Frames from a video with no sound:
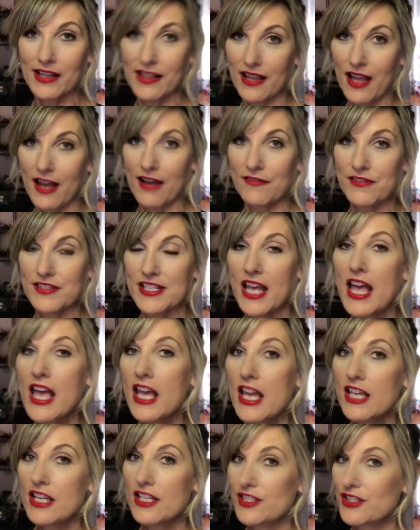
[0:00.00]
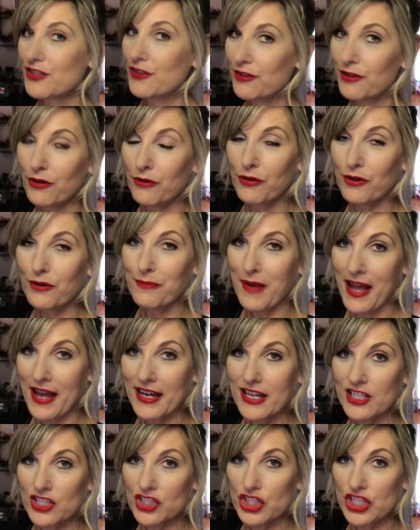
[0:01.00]
loves, is good old
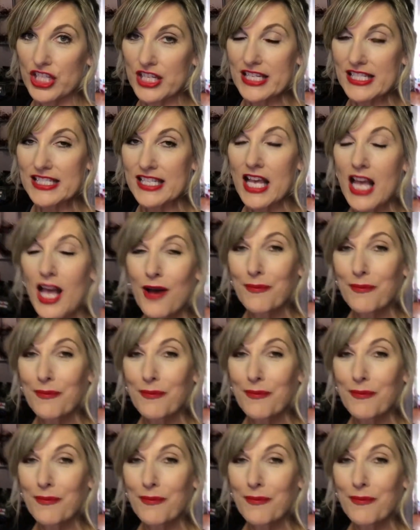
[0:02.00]
mac and cheese.